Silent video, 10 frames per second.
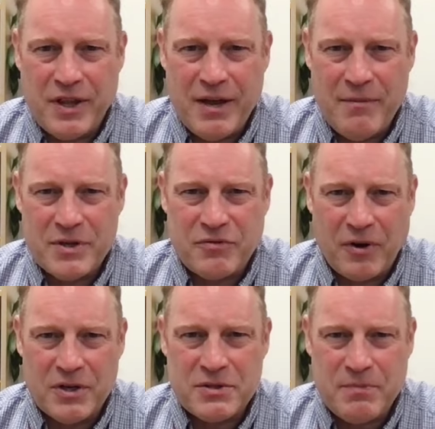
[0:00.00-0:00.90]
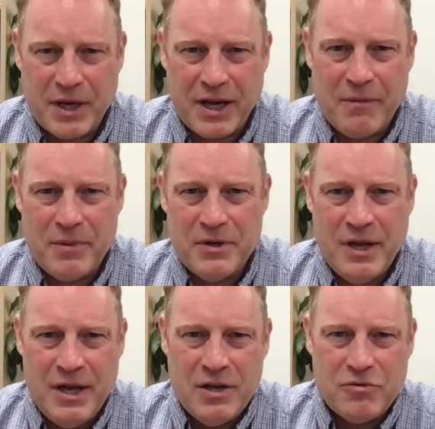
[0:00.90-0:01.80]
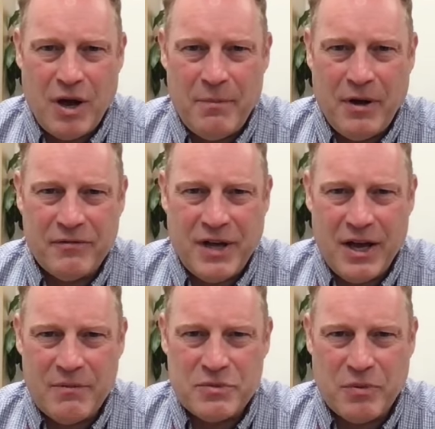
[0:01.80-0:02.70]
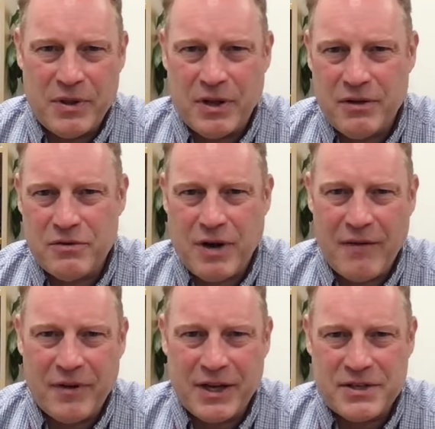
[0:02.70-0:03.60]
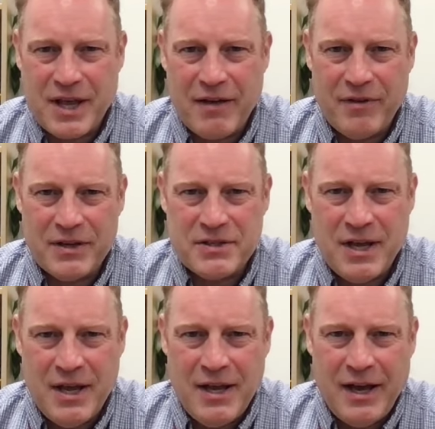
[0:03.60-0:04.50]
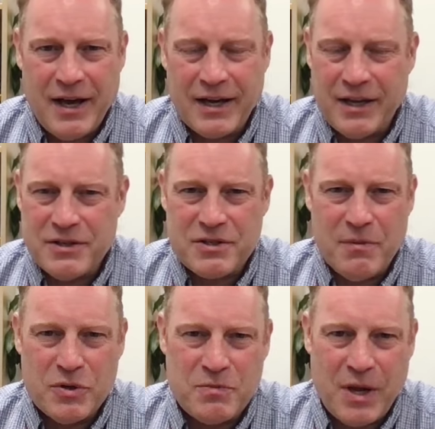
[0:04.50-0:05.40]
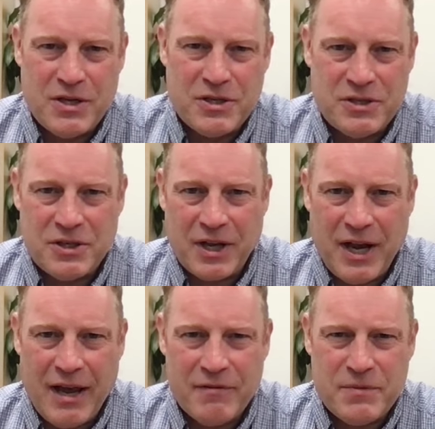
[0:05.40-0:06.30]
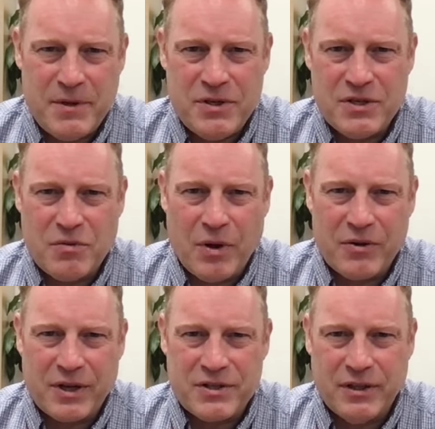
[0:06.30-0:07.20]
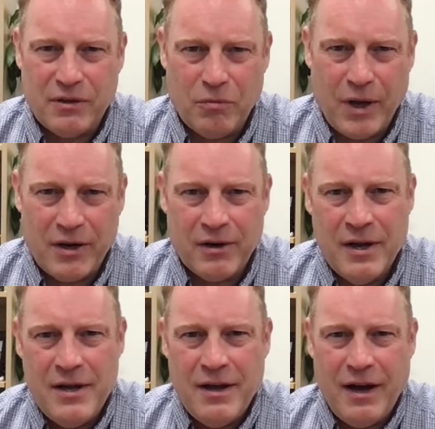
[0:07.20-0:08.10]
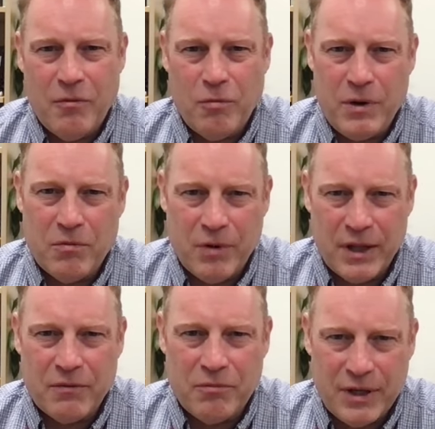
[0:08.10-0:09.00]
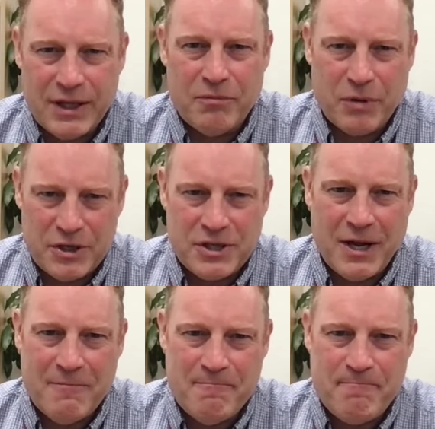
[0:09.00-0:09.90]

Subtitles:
them as far as pick up and drop off times when the traffic is the heaviest. Again, just the most patience you can have, especially as the weather gets a little wetter, we really, really appreciate.